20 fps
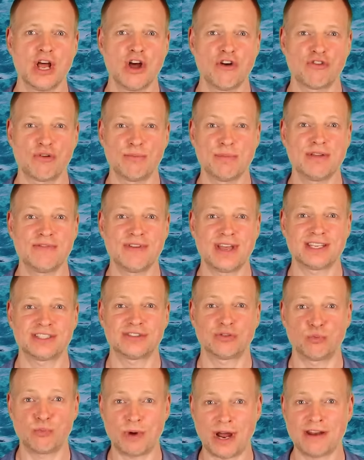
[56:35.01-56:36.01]
for me
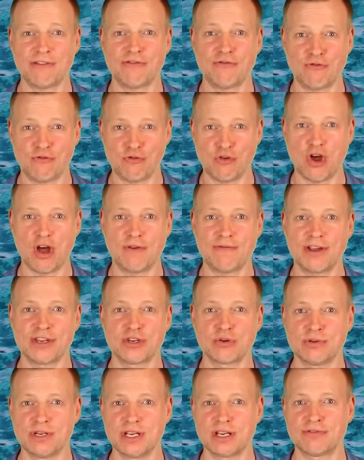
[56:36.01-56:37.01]
there's one further
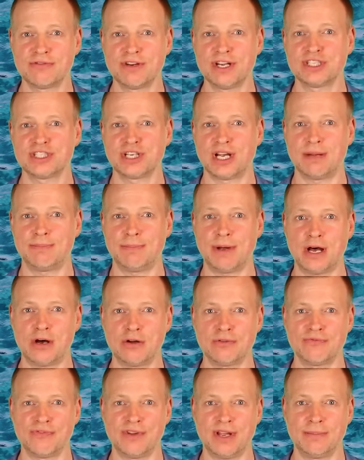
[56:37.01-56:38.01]
unique feature
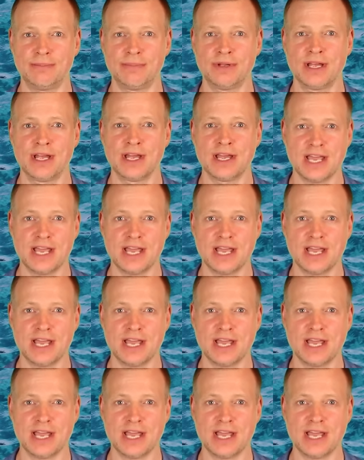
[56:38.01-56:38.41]
about them.